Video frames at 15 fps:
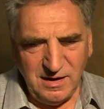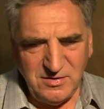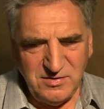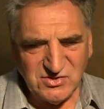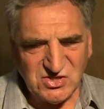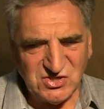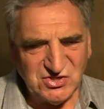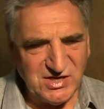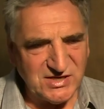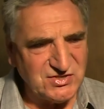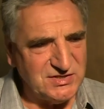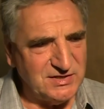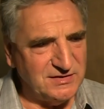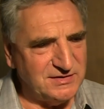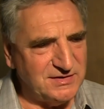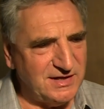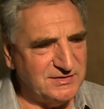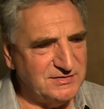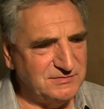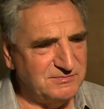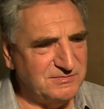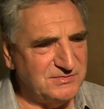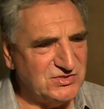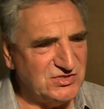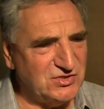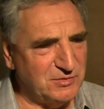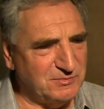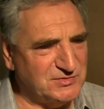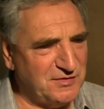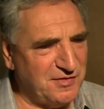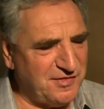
Are you suggesting that I'd stoop to